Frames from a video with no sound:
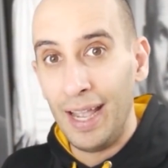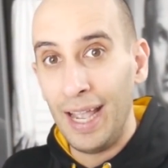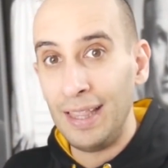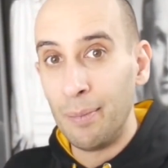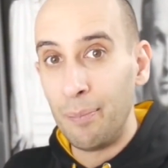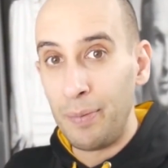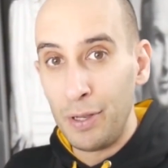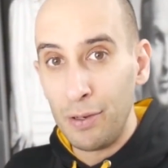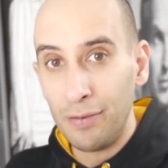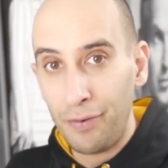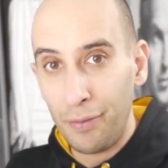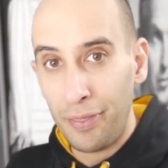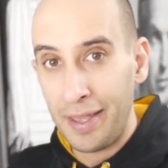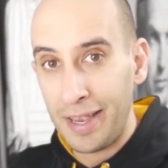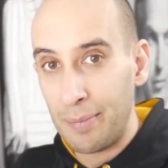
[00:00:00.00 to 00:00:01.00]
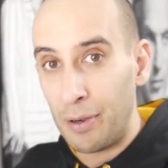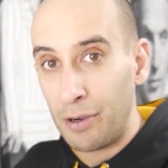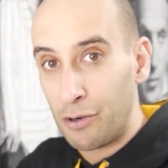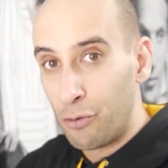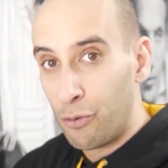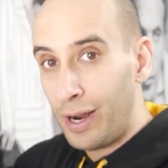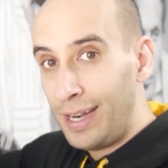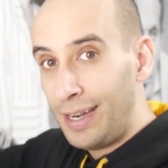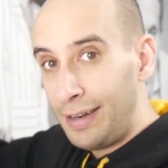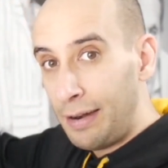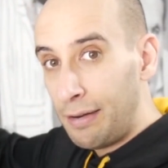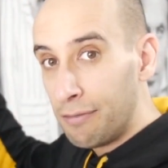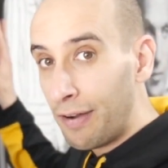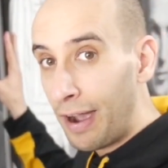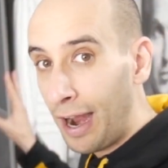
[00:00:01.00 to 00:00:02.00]
And the beautiful thing about creating
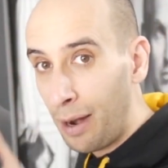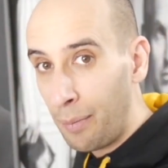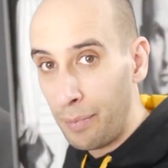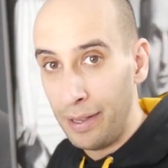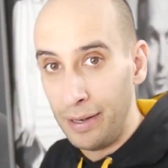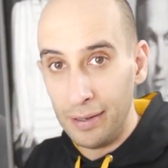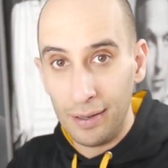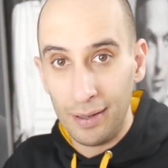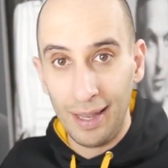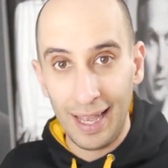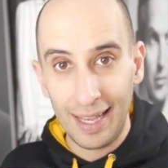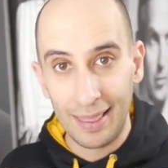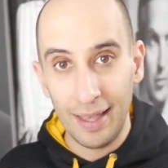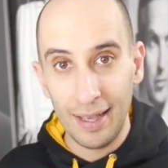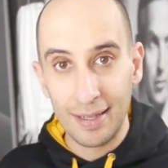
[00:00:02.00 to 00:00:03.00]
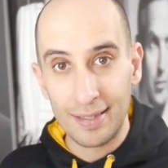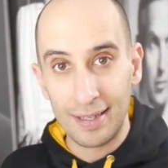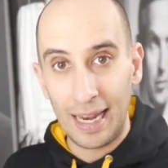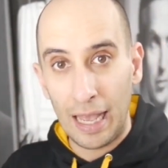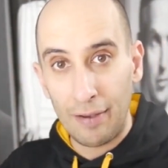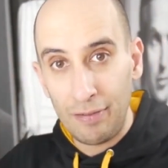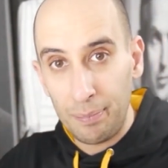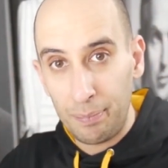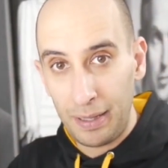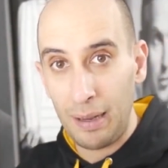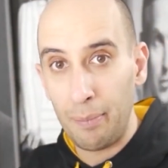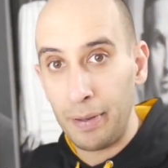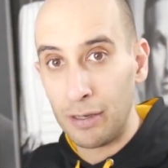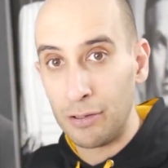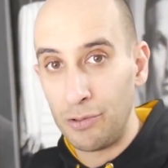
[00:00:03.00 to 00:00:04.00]
an environment like this and having
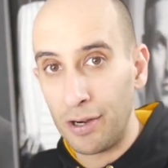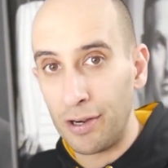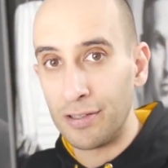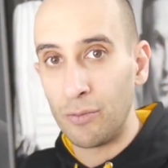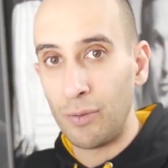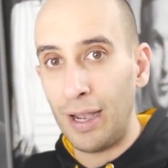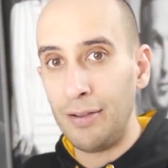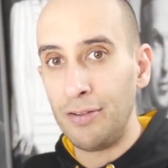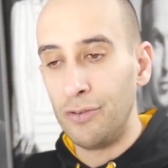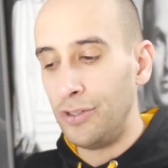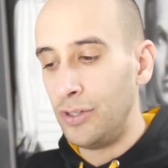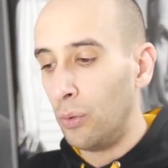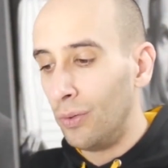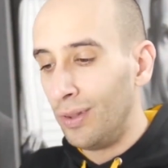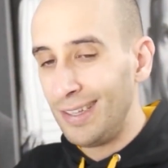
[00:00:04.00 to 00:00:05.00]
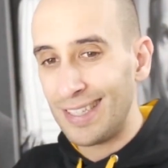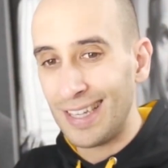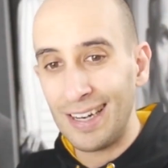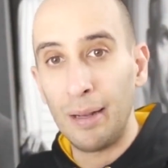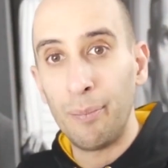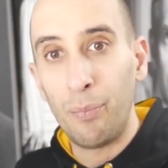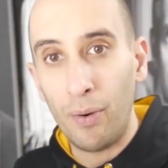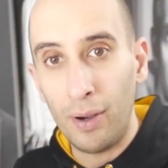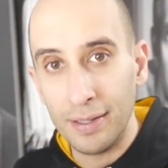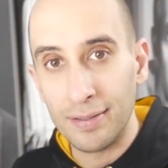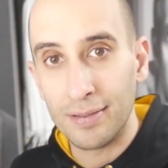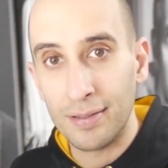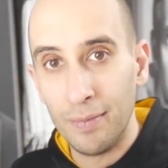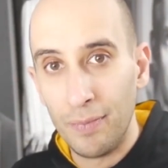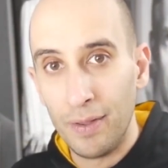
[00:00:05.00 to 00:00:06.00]
play bigger triggers around you is you only set it up
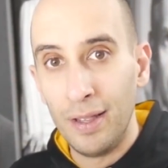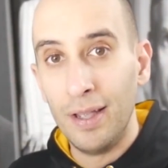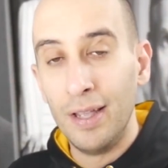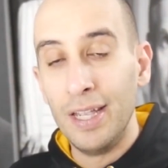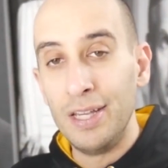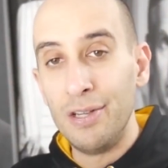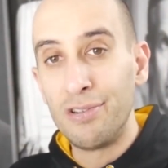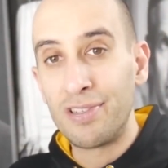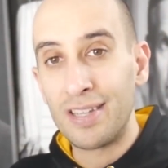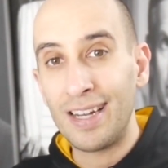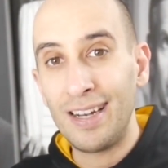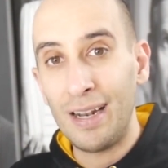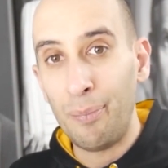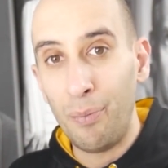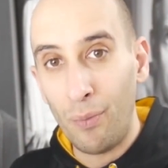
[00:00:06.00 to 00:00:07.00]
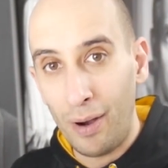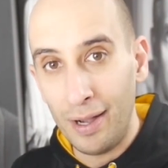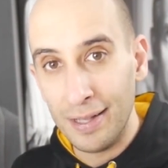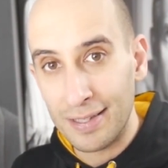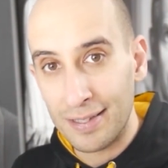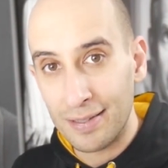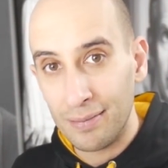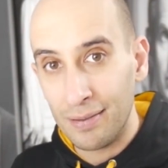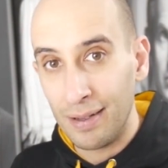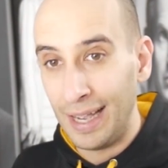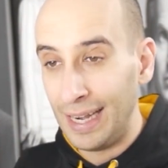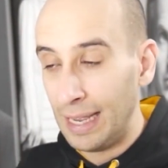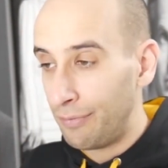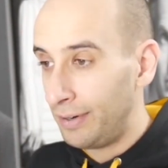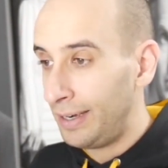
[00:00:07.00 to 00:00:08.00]
once. You set it up once,
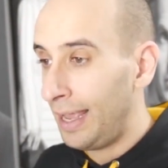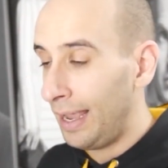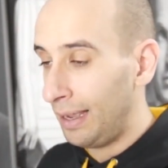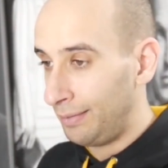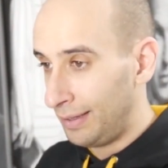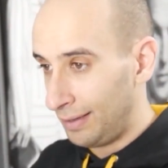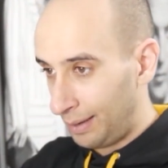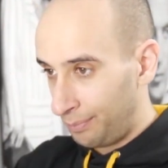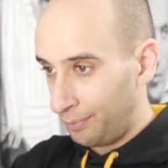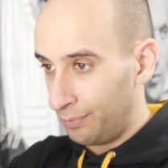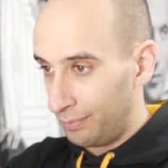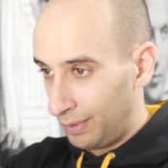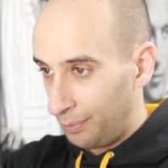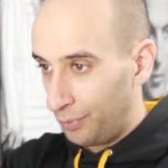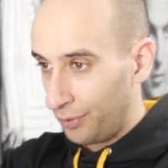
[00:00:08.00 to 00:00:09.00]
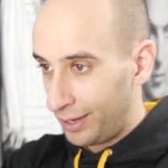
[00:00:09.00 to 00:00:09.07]
and every day I, I'm, I'm